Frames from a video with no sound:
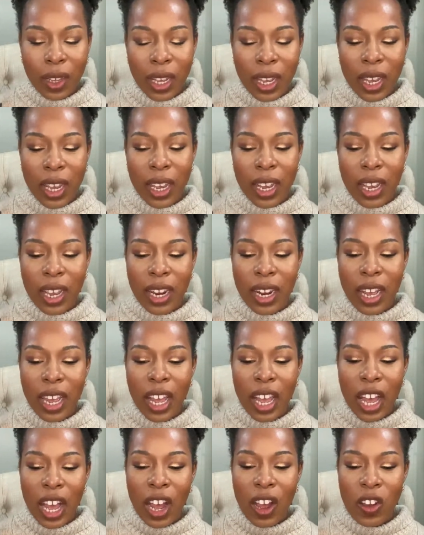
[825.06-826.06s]
And
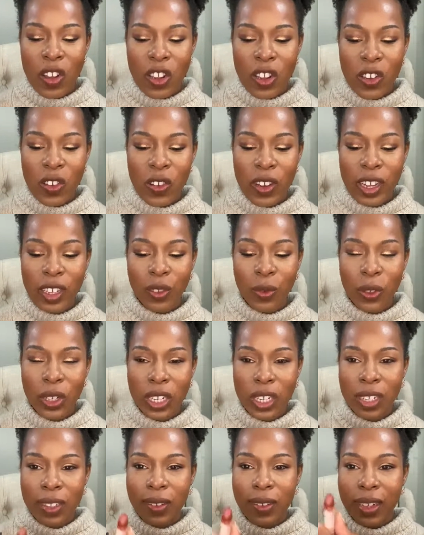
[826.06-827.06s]
I'll show you guys what
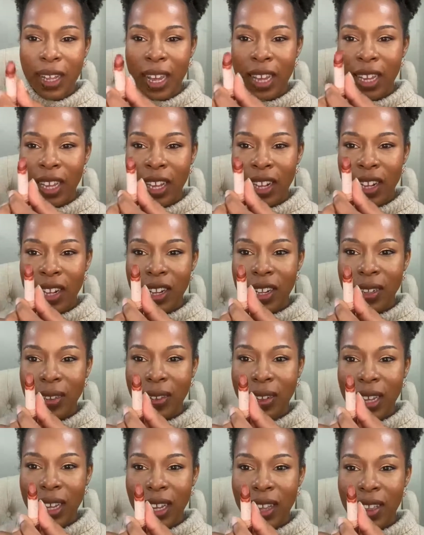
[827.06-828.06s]
it looks like. It looks
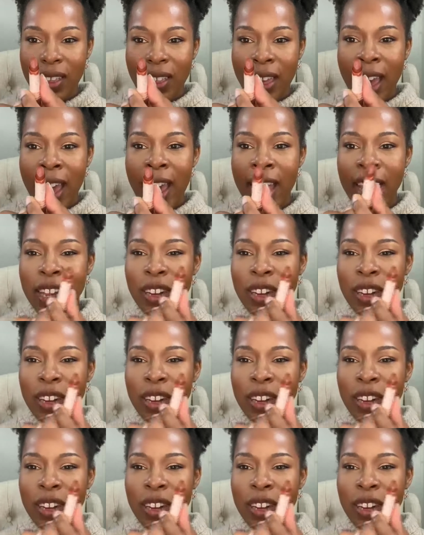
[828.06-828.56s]
like that.